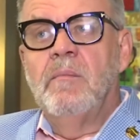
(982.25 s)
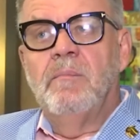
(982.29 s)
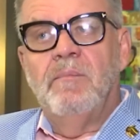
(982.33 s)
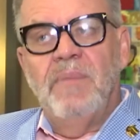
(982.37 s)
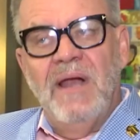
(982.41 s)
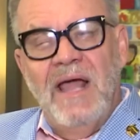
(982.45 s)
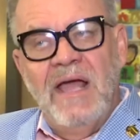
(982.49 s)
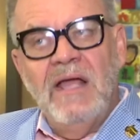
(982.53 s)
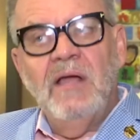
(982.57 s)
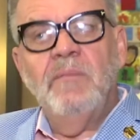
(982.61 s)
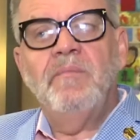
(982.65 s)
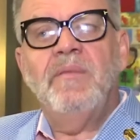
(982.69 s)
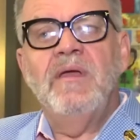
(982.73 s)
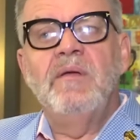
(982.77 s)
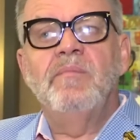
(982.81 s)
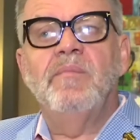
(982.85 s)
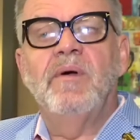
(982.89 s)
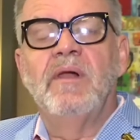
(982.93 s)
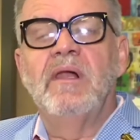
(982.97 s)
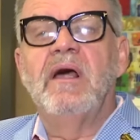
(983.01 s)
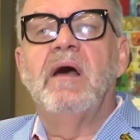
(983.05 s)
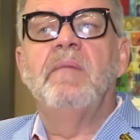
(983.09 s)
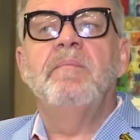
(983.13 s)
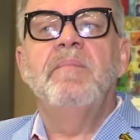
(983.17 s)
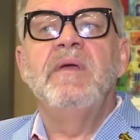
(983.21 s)
black
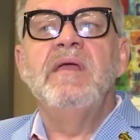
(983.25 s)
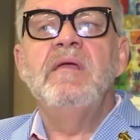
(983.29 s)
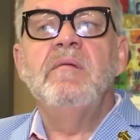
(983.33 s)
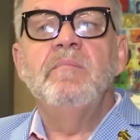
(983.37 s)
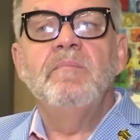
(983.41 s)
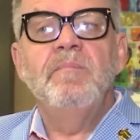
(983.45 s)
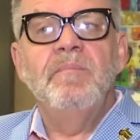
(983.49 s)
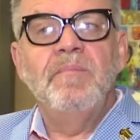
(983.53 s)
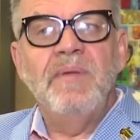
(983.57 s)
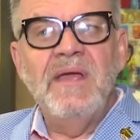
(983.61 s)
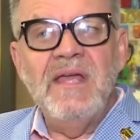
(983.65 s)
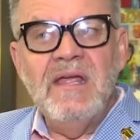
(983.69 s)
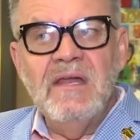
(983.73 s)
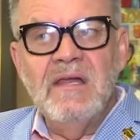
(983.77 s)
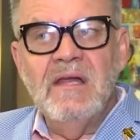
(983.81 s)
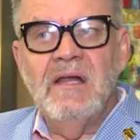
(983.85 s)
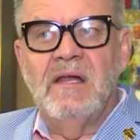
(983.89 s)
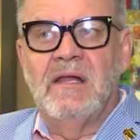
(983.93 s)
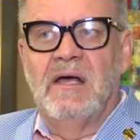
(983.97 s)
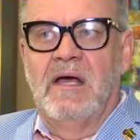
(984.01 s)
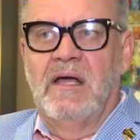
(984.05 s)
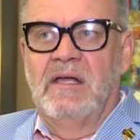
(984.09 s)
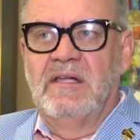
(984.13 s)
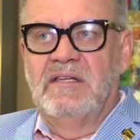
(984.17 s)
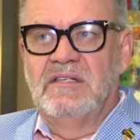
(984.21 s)
people are being
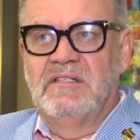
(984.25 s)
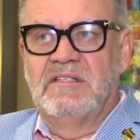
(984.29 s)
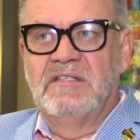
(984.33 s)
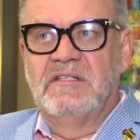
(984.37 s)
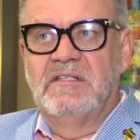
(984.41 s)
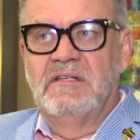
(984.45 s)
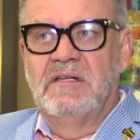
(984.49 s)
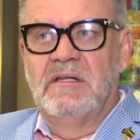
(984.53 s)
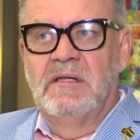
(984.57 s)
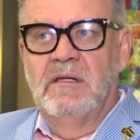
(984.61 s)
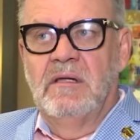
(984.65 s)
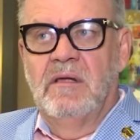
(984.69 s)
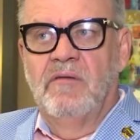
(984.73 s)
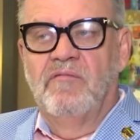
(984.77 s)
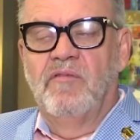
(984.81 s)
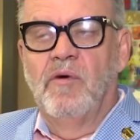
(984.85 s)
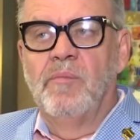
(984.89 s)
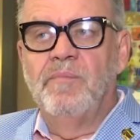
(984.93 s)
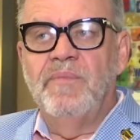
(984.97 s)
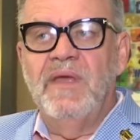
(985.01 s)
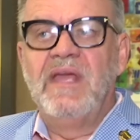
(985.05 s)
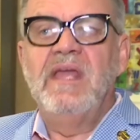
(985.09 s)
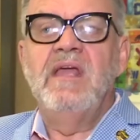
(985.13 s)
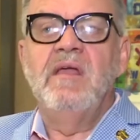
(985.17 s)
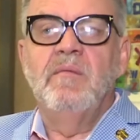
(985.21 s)
penalized for
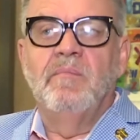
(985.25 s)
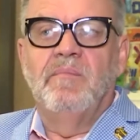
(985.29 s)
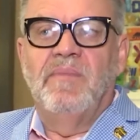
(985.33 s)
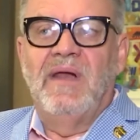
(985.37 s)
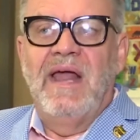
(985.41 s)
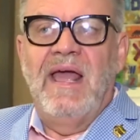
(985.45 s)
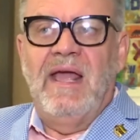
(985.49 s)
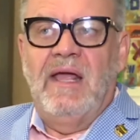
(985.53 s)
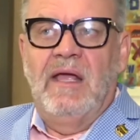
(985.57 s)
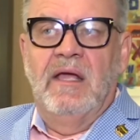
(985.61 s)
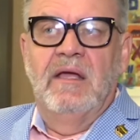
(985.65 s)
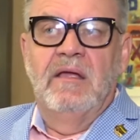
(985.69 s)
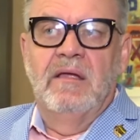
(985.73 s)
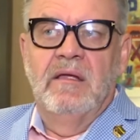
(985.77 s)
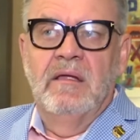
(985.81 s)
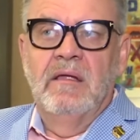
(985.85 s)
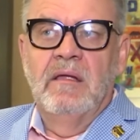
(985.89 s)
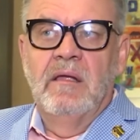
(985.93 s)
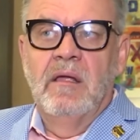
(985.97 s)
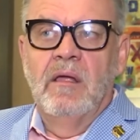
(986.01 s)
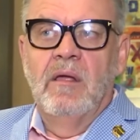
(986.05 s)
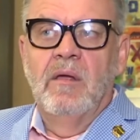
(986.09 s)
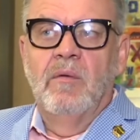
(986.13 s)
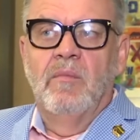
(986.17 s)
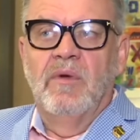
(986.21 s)
being black
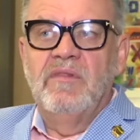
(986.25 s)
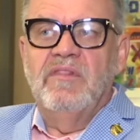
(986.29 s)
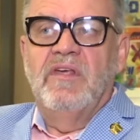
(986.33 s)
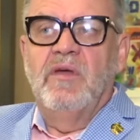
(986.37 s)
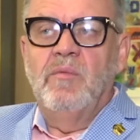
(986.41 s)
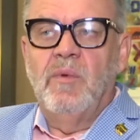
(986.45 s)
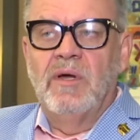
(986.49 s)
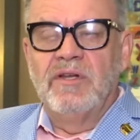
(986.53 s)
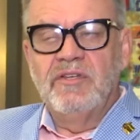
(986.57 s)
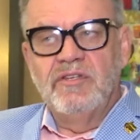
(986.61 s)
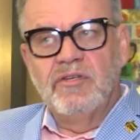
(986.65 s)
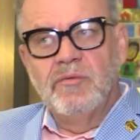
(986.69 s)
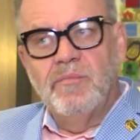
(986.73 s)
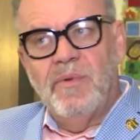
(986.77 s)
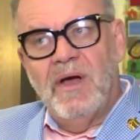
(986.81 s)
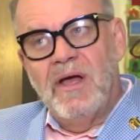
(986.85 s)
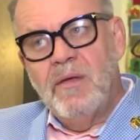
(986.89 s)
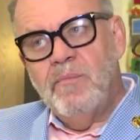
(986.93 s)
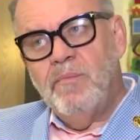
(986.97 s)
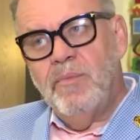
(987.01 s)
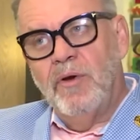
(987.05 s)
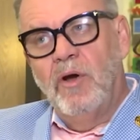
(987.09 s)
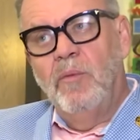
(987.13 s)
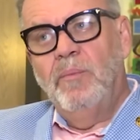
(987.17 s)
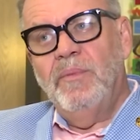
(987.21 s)
when they want to buy
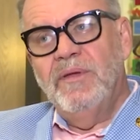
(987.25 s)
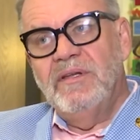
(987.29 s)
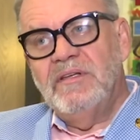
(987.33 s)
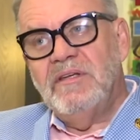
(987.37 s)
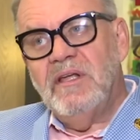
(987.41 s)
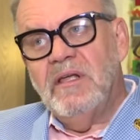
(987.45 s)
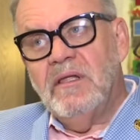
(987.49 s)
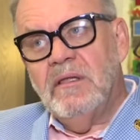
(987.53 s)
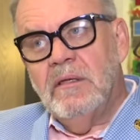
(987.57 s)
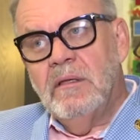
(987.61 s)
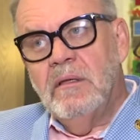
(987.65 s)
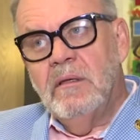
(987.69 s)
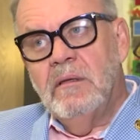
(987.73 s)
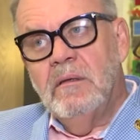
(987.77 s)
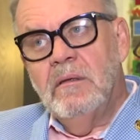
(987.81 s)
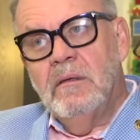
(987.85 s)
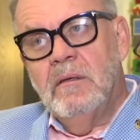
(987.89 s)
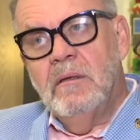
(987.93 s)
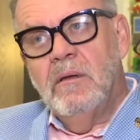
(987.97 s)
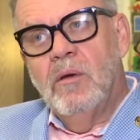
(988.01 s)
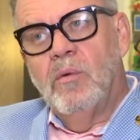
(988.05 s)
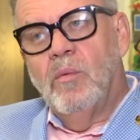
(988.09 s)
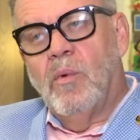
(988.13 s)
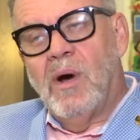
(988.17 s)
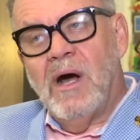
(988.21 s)
property.
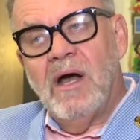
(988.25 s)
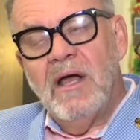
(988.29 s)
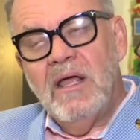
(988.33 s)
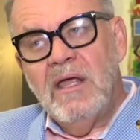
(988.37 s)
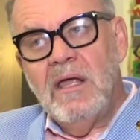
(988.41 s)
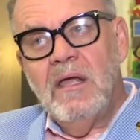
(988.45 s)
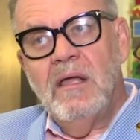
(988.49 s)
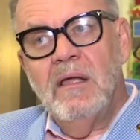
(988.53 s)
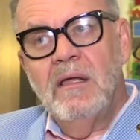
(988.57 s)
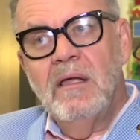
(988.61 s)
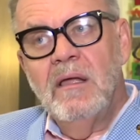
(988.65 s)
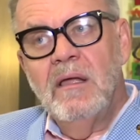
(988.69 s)
Why?